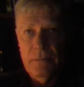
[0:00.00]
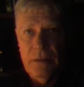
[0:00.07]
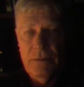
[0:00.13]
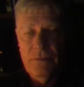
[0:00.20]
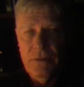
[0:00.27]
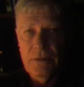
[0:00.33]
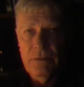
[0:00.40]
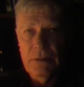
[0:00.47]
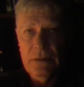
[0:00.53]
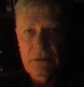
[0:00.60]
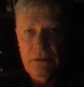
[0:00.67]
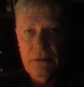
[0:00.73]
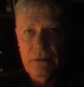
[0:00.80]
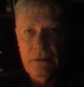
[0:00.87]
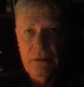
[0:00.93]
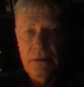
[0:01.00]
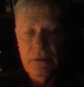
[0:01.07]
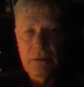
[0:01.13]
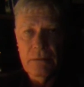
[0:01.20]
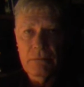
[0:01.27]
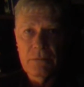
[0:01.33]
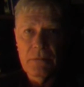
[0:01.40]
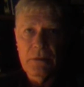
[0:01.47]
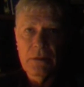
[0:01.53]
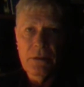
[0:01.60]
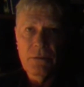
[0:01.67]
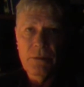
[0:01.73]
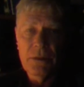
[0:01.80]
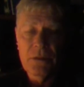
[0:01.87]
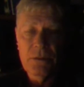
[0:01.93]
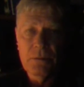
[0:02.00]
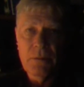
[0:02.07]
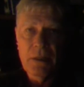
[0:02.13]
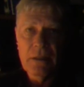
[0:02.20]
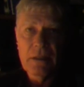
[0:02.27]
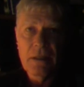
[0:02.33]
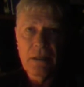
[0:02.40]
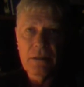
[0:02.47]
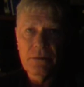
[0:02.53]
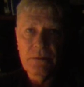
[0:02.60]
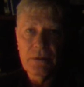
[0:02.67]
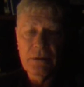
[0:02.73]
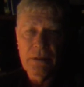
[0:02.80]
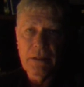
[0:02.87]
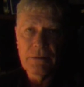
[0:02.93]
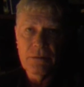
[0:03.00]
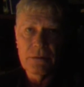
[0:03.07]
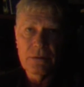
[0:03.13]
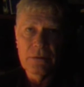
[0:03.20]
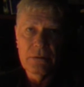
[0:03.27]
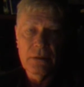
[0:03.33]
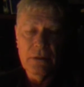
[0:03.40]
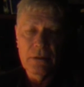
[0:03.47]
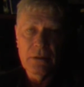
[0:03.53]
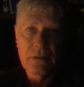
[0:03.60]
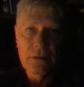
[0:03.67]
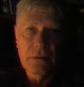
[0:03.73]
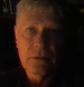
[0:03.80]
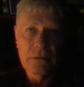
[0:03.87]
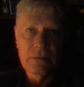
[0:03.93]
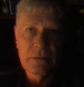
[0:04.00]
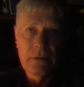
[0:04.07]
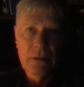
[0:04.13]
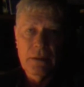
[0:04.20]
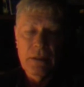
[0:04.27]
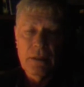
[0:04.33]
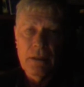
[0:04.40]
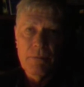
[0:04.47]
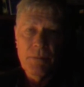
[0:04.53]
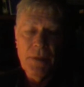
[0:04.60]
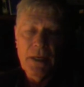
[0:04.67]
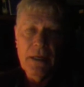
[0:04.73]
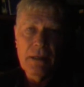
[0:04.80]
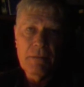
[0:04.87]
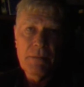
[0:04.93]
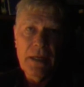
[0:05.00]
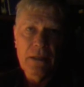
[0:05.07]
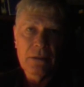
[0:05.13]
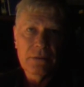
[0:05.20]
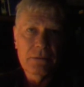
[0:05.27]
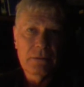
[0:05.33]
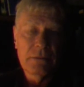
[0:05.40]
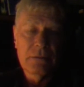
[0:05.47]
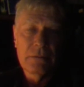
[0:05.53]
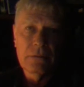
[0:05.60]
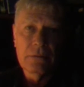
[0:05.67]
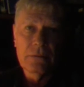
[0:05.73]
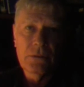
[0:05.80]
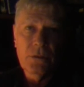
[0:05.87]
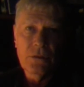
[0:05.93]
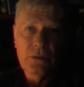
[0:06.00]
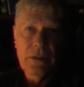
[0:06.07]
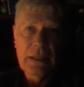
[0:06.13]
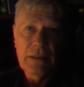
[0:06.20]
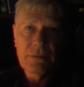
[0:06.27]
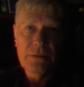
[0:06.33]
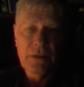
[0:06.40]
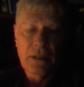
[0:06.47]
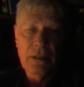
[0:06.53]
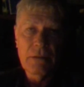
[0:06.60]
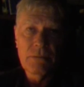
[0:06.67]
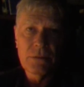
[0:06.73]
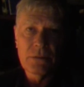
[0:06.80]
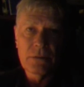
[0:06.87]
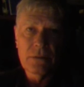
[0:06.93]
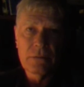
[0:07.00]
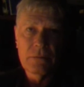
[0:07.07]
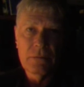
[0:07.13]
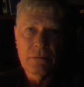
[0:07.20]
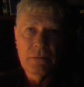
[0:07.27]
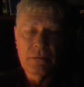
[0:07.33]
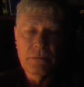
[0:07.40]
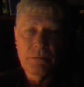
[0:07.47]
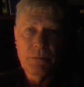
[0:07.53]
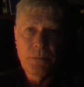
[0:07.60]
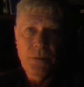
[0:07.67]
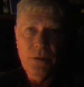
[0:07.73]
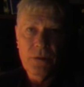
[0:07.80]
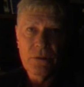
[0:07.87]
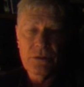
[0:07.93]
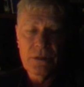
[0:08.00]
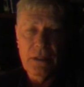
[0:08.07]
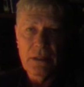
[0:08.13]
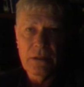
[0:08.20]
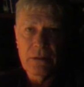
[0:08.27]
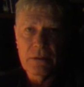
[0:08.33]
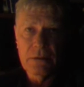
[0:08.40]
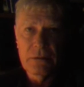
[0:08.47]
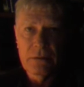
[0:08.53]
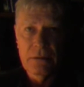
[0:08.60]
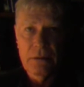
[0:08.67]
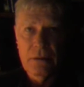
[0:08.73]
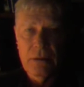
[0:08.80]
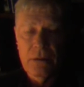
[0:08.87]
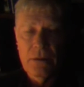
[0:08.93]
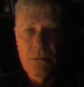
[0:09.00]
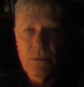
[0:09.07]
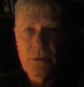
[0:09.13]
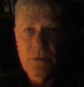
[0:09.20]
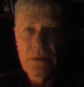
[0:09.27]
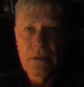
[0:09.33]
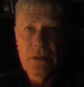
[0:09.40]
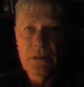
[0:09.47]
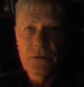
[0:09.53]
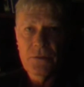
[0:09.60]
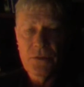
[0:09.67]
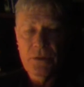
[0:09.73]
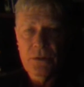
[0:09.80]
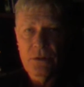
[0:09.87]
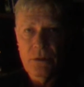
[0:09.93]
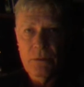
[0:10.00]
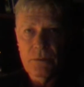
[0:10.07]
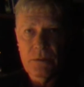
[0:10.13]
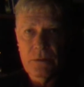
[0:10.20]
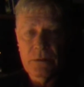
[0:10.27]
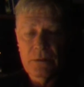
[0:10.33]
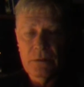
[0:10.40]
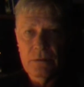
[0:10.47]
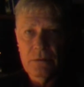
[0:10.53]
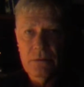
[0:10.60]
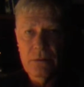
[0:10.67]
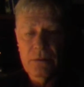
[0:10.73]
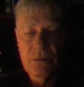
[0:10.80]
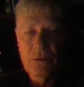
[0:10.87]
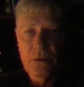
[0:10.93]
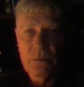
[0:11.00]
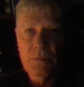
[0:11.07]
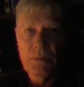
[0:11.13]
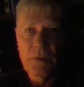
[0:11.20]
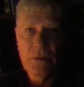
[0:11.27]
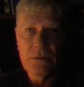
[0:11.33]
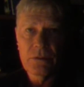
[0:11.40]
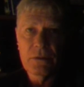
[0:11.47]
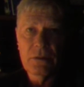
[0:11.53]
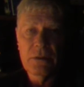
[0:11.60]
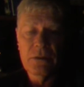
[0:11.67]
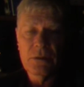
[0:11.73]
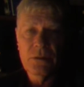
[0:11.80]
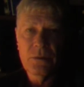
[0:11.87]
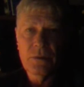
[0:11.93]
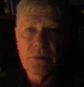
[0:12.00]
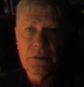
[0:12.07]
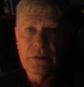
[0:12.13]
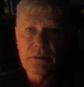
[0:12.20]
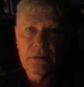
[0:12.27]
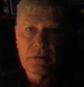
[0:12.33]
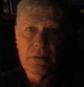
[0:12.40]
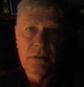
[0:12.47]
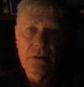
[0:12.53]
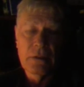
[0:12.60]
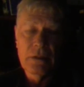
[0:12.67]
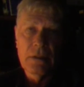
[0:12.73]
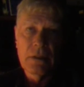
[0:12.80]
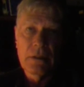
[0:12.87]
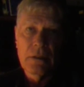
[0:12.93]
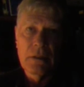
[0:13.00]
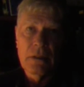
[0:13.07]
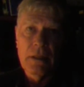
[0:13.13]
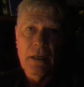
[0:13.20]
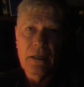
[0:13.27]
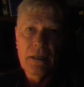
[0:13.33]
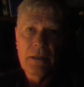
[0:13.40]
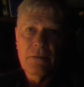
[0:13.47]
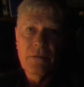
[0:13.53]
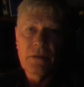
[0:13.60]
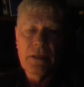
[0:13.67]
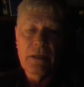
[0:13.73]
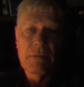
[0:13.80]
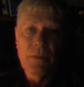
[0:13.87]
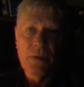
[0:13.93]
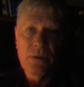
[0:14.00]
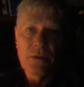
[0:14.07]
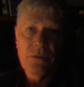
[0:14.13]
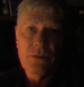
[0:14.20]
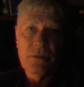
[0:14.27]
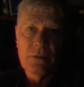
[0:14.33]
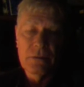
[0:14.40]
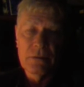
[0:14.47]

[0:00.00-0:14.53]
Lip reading: my friend Rich can increase your mitochondrial level by about 2.5 times per cell what it is for a normal person in their 20s, and even at birth,